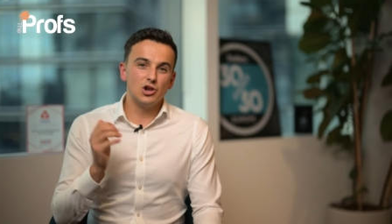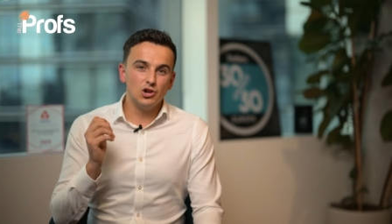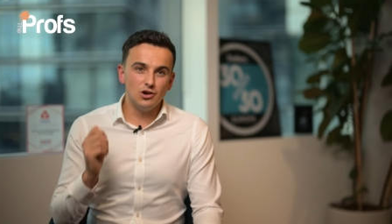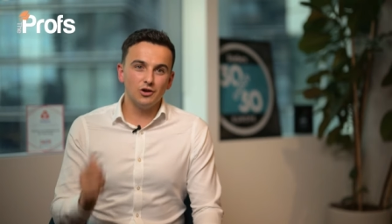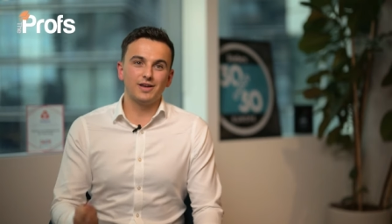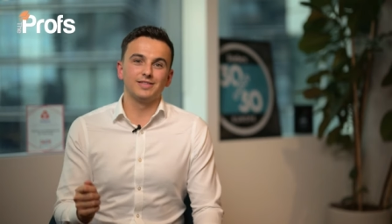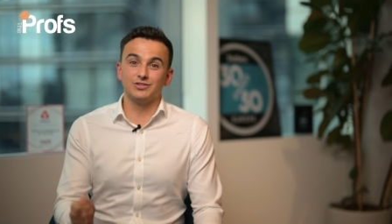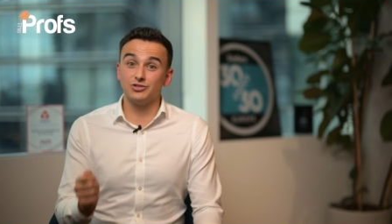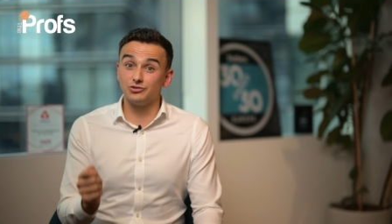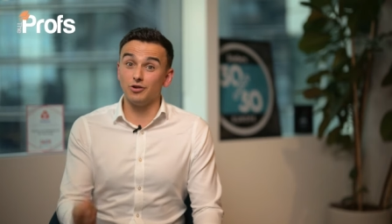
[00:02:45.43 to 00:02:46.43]
look at the
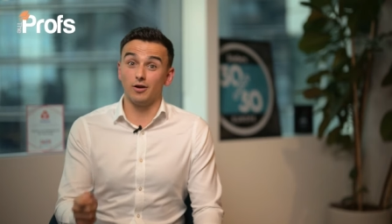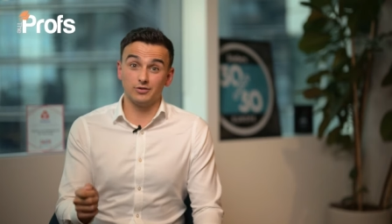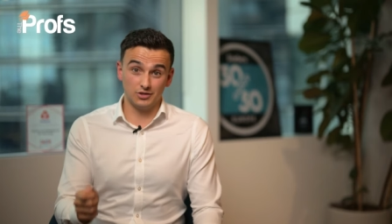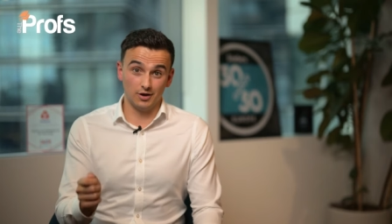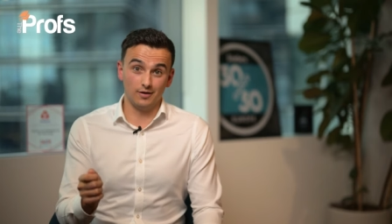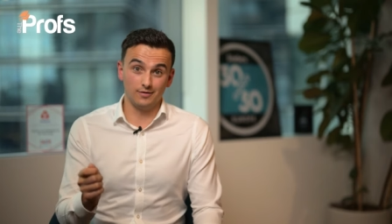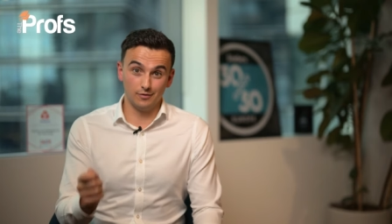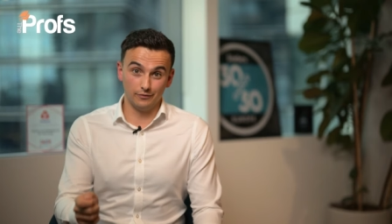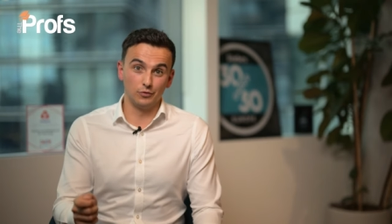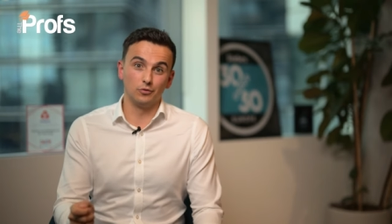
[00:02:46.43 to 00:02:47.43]
structure
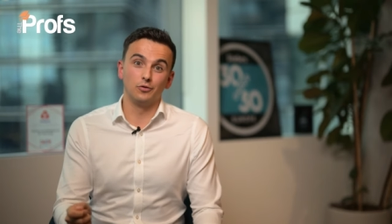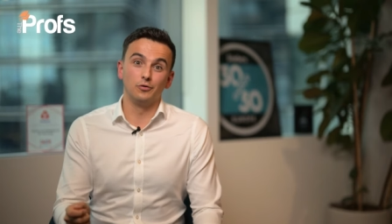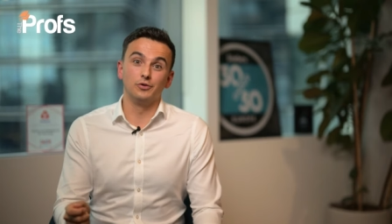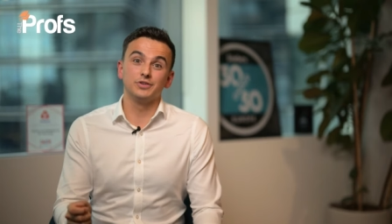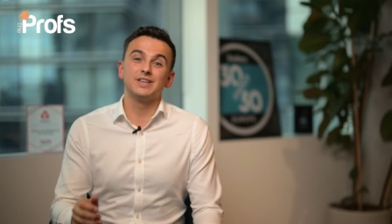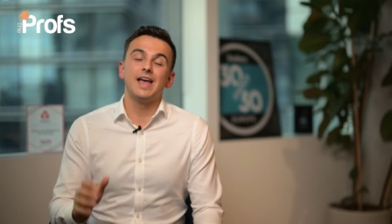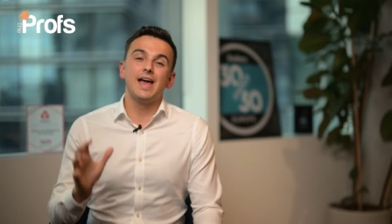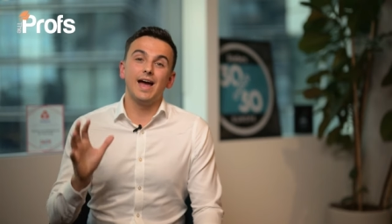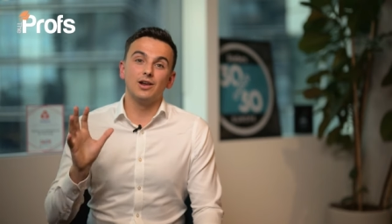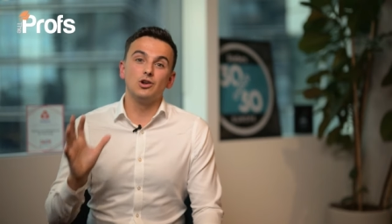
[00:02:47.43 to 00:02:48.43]
of your course,
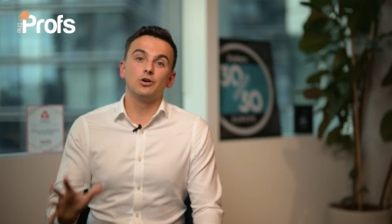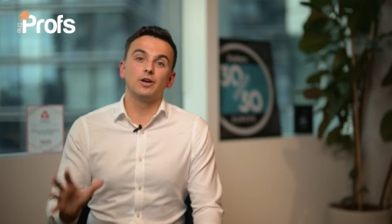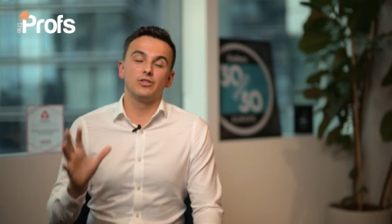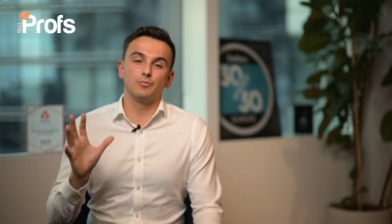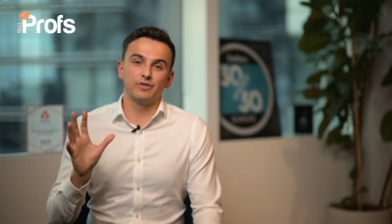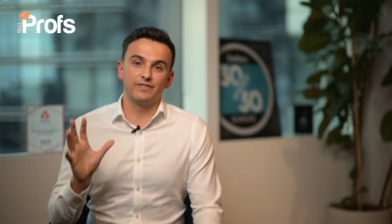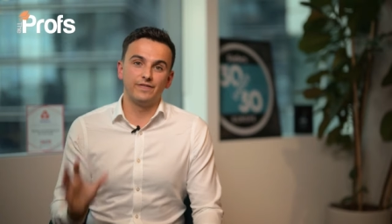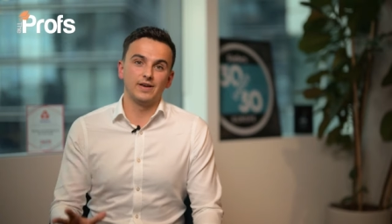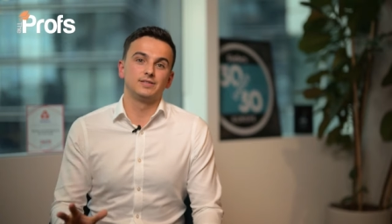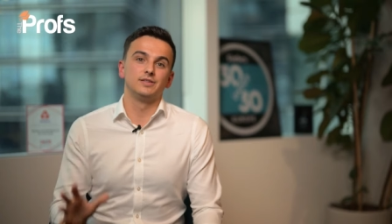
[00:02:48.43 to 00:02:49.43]
and look at the
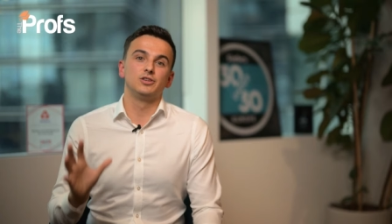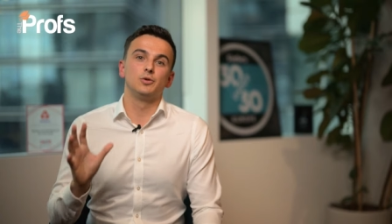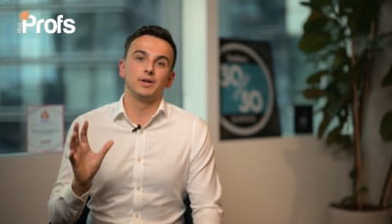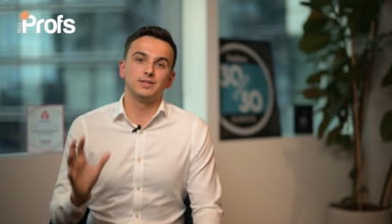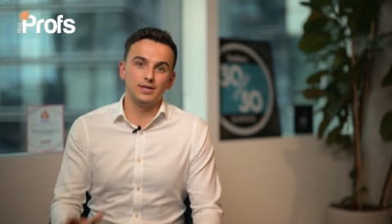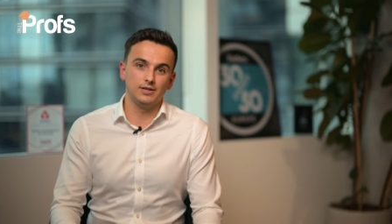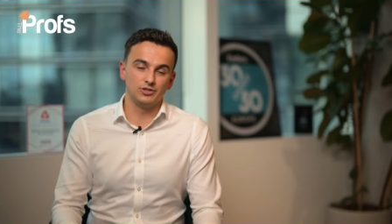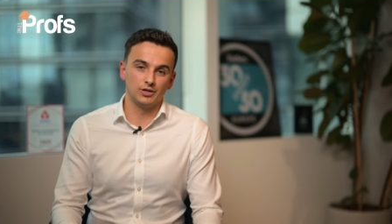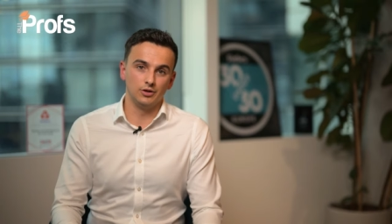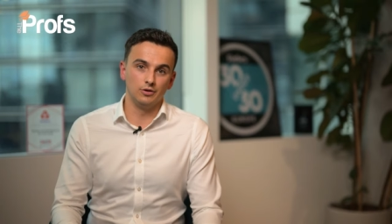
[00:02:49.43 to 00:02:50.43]
professors who are
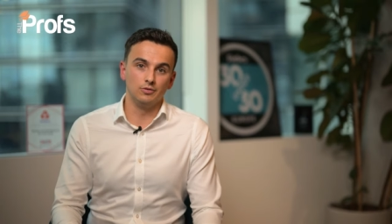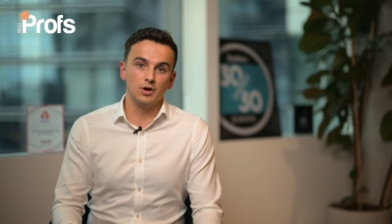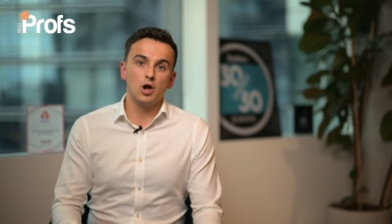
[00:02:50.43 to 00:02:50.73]
teaching you.